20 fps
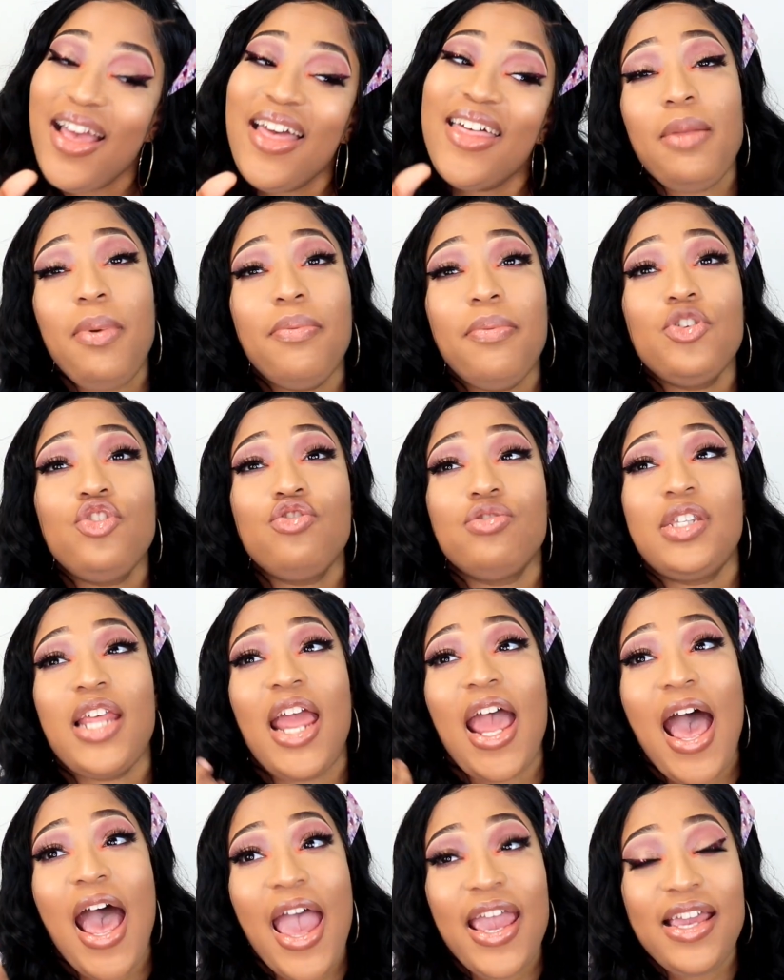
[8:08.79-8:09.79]
Many people choose
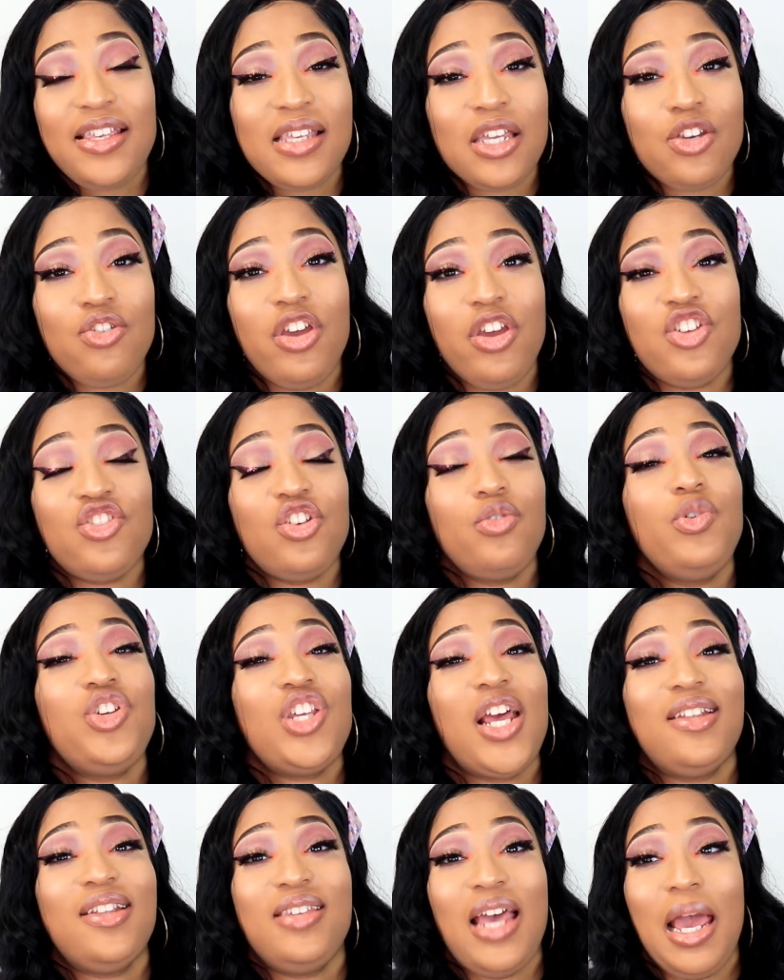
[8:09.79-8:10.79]
their highest education,
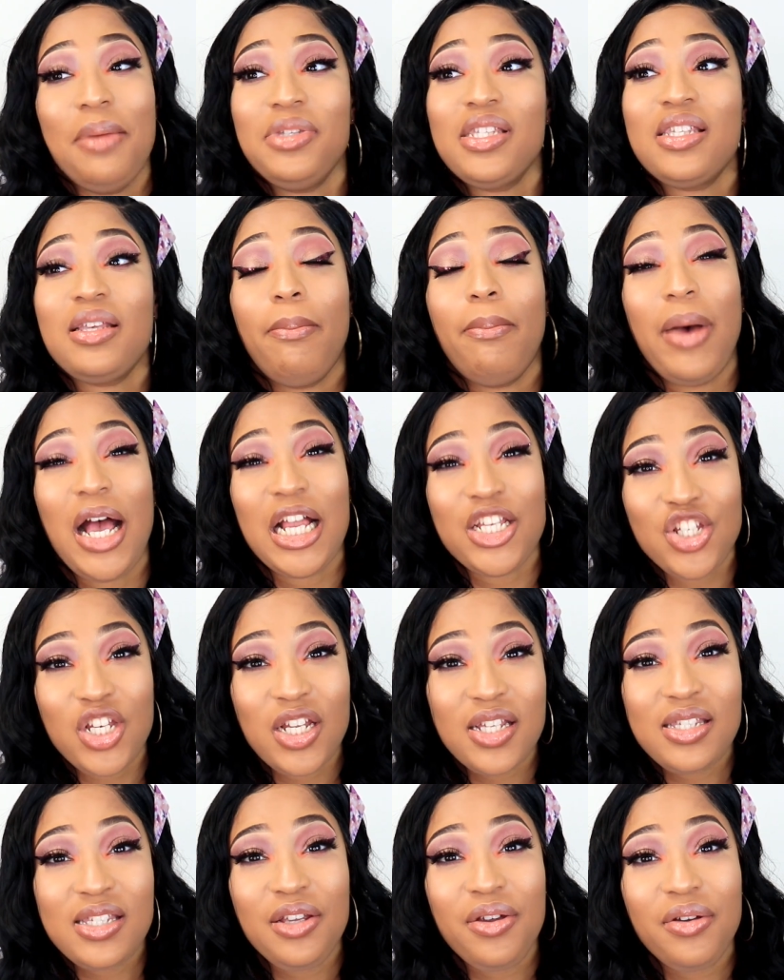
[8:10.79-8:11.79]
which at times is a
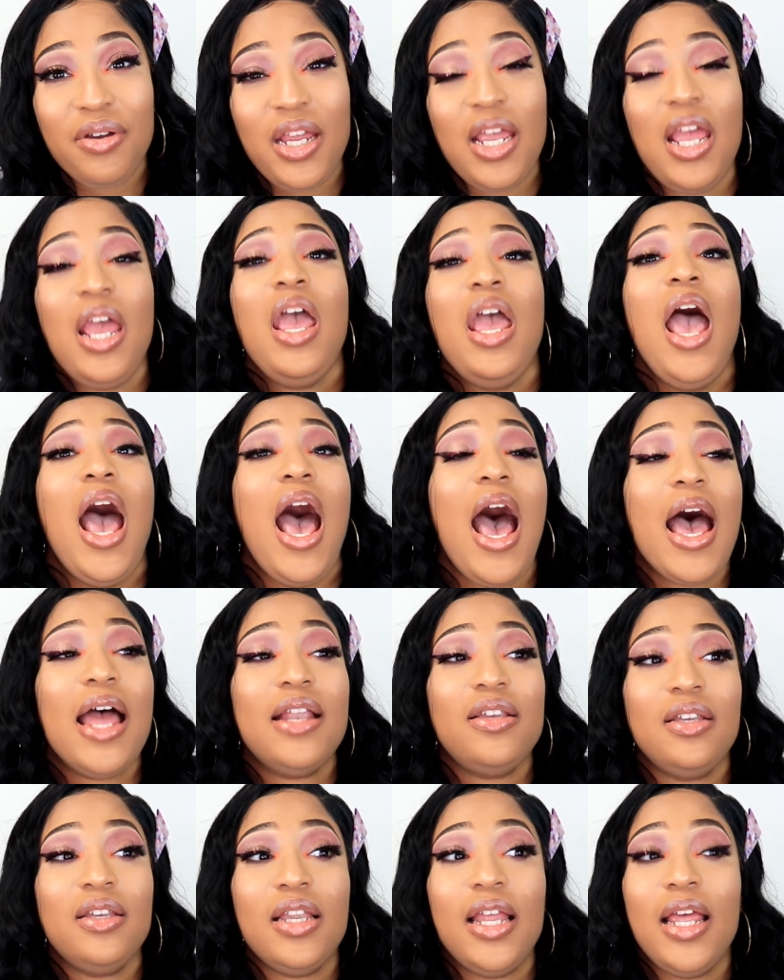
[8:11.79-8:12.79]
bachelor's degree,
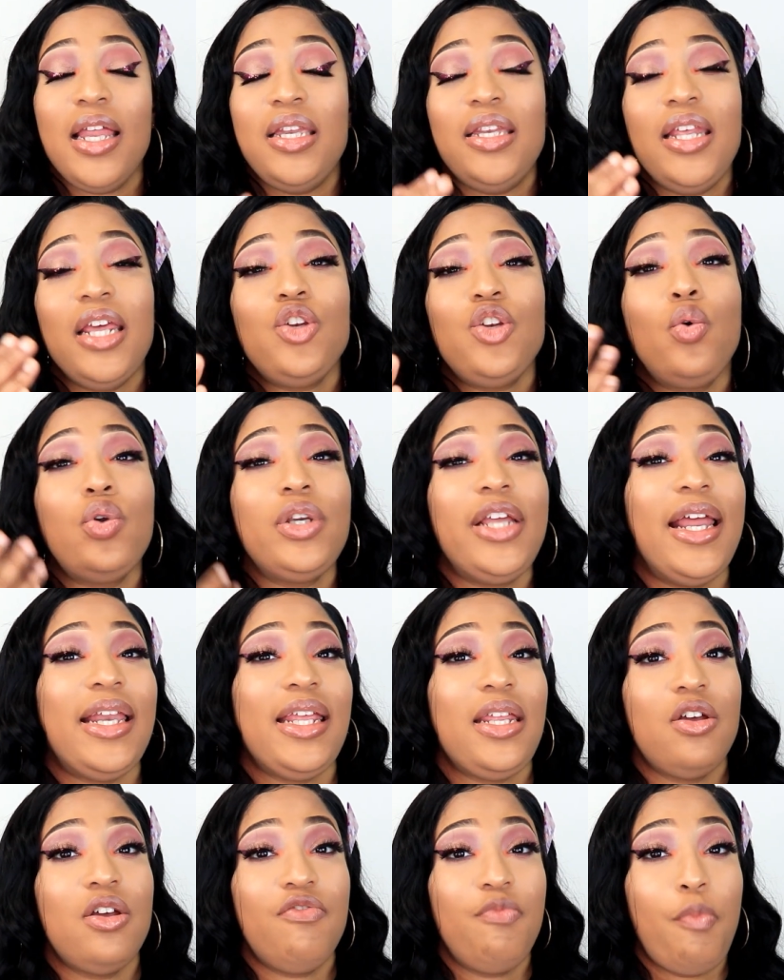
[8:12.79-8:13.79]
and they don't
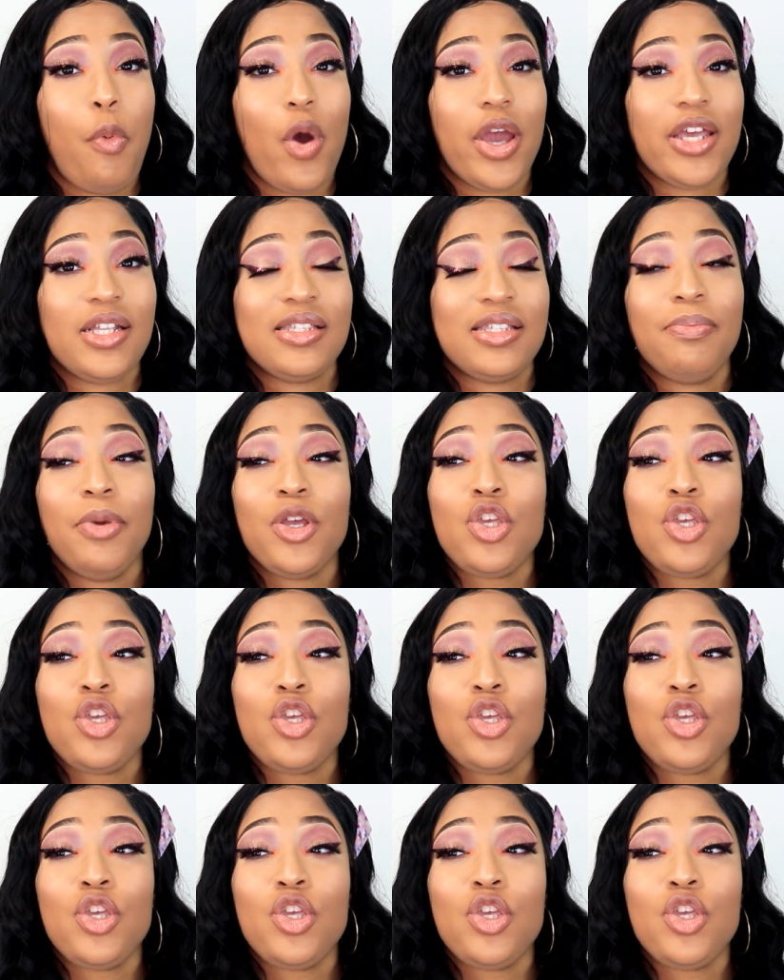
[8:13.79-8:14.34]
get enough points.